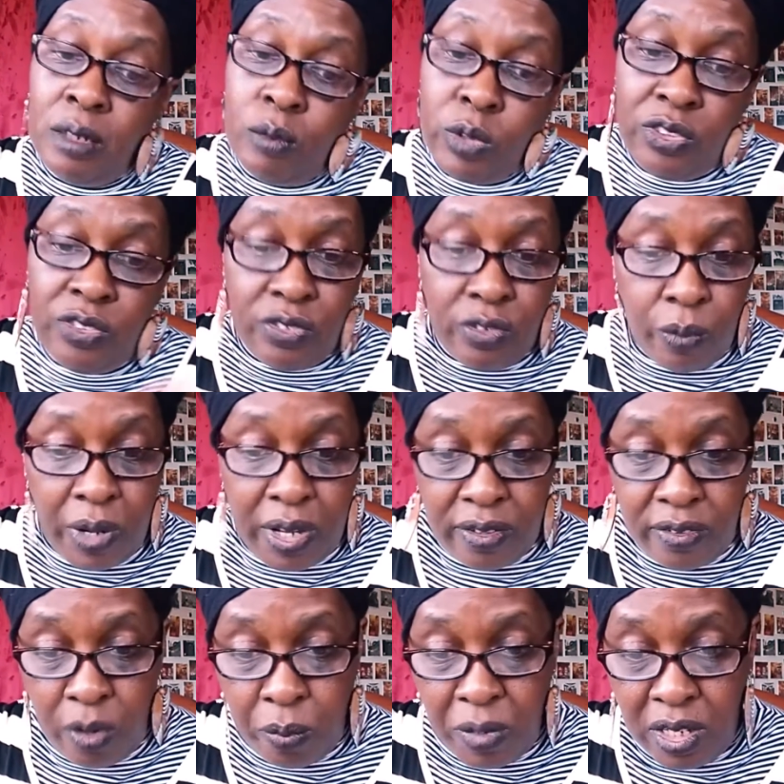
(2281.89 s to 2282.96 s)
Which is the way
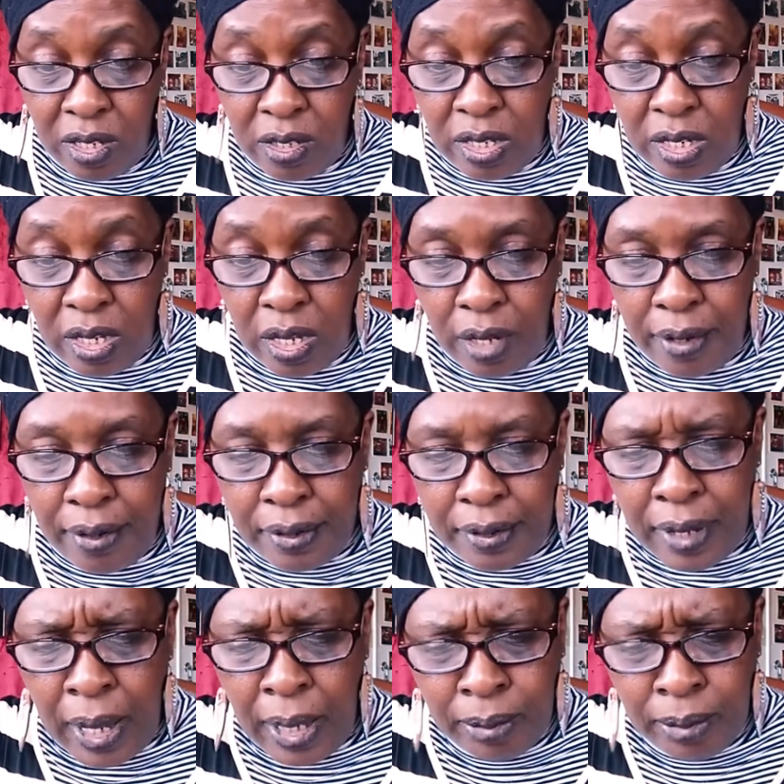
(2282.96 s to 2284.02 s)
so many did,
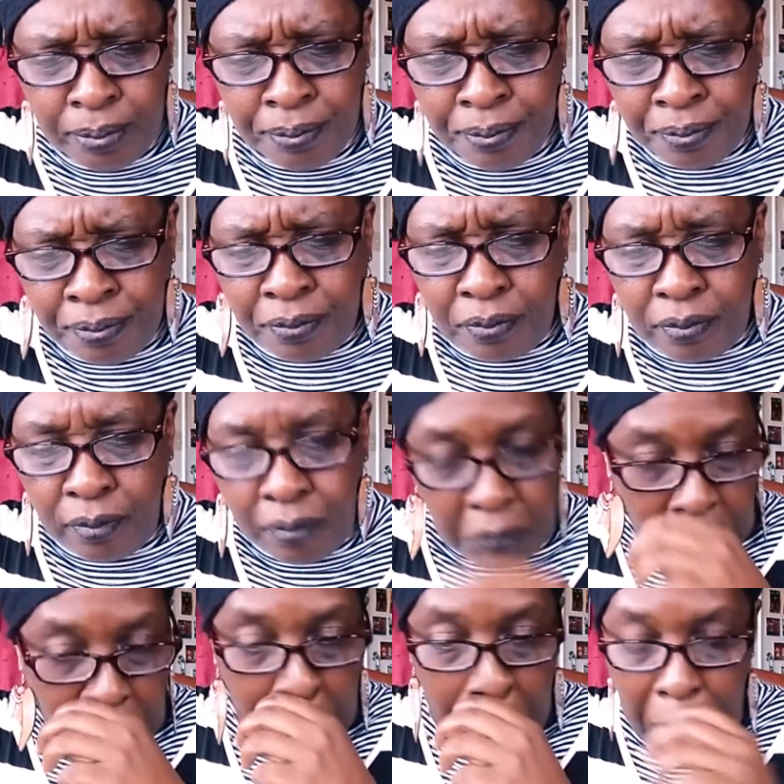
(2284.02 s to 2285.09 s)
okay?
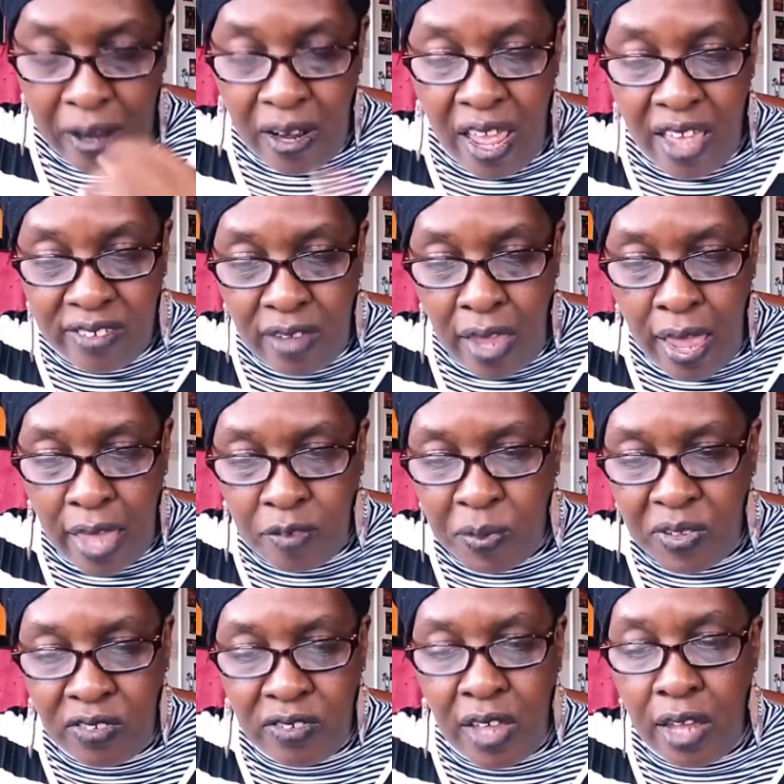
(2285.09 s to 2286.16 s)
And as has
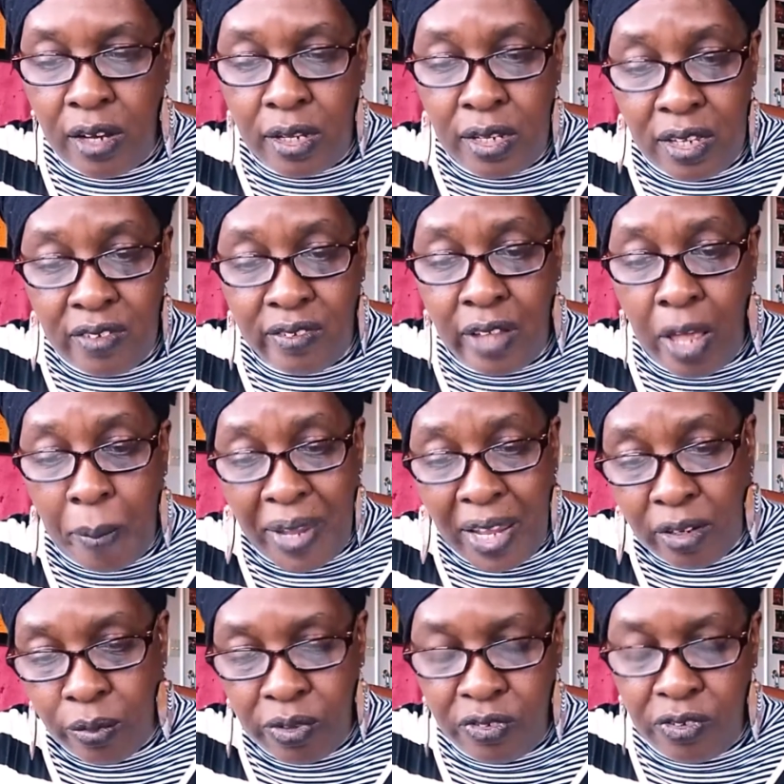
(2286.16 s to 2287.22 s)
been stated, Islam
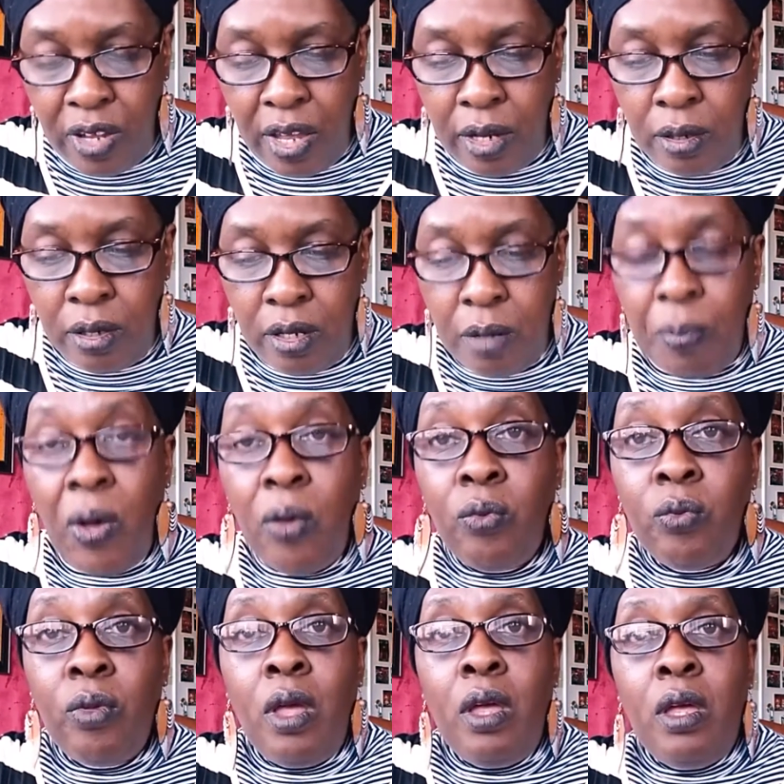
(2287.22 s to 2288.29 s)
and Christianity
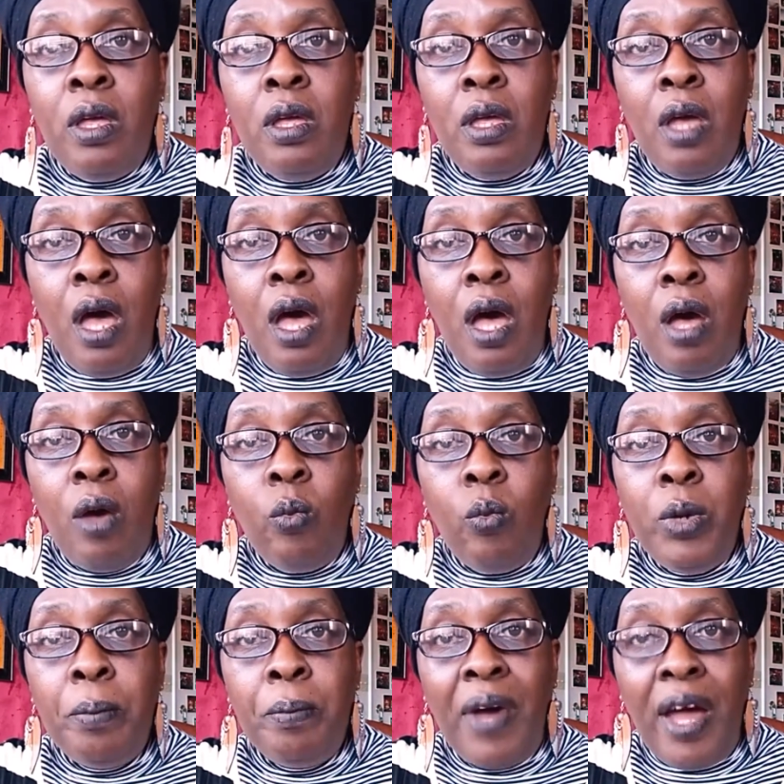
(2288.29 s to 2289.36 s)
both
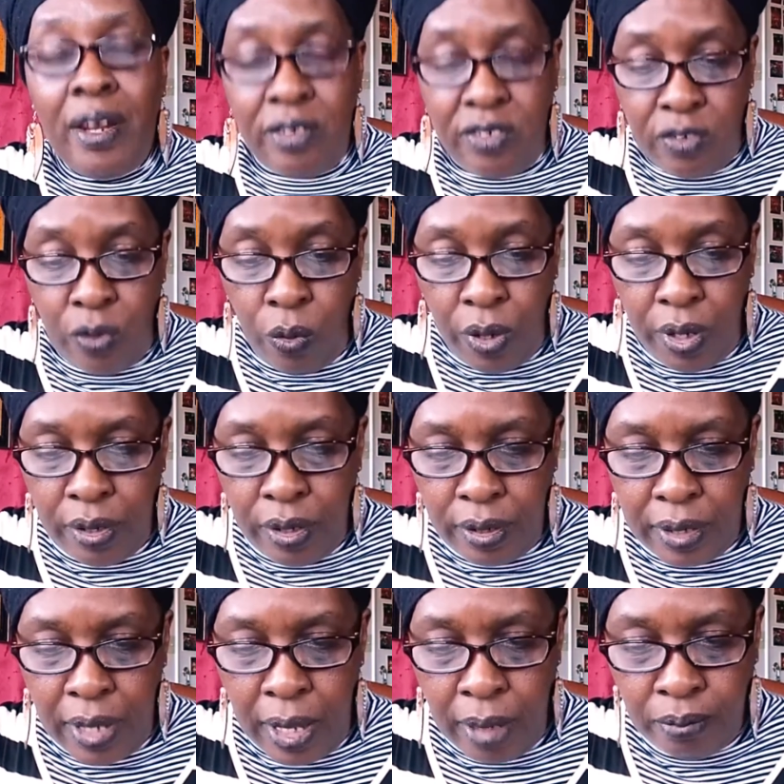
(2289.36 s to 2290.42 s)
went by the sword,
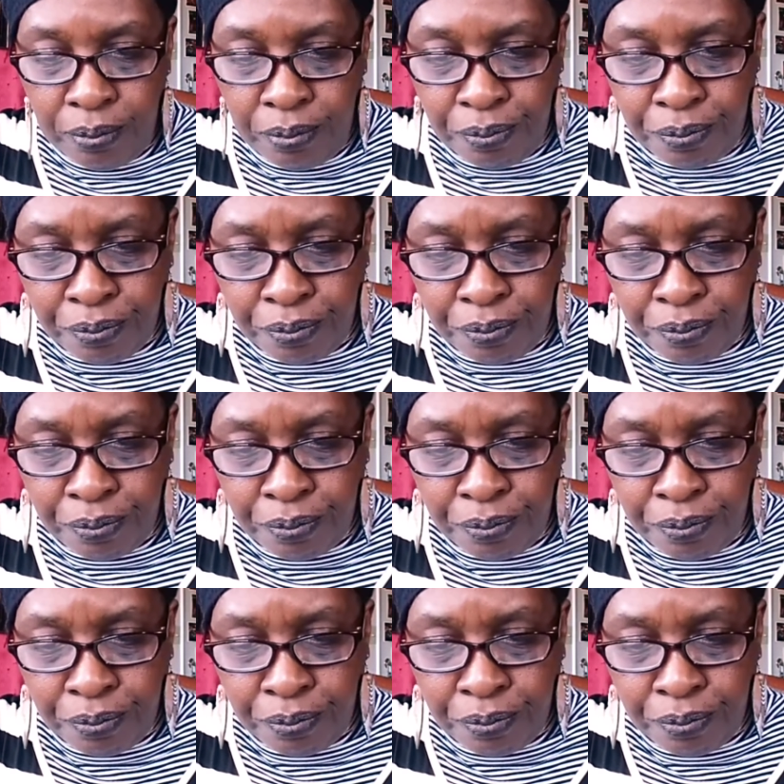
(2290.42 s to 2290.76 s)
okay?